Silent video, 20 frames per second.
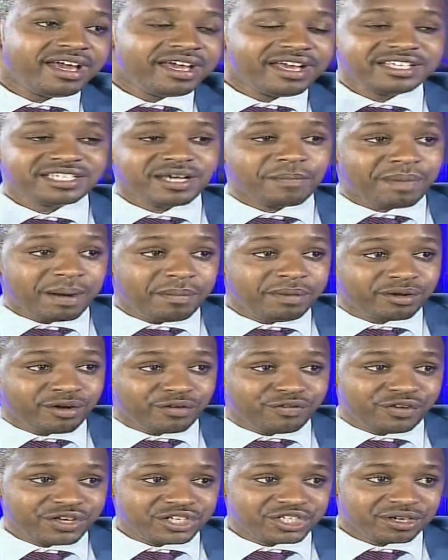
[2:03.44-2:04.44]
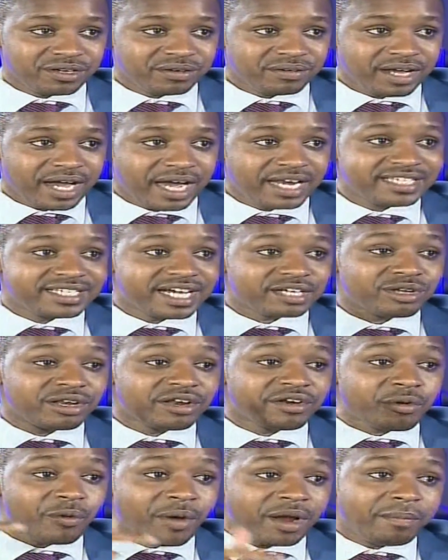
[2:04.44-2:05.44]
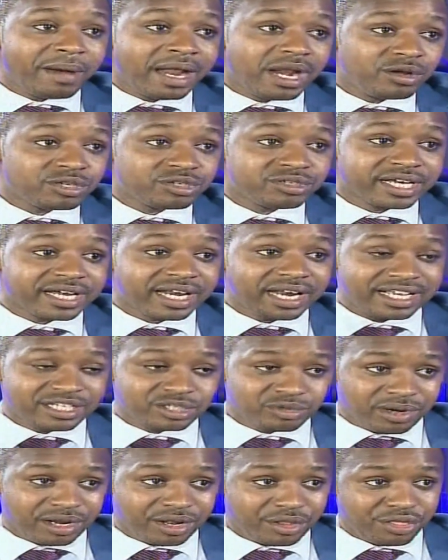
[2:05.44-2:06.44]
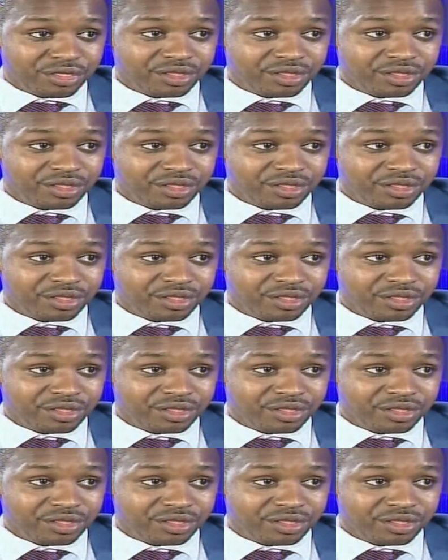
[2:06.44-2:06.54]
He's a public official, and he's actually required by law to declare his wealth.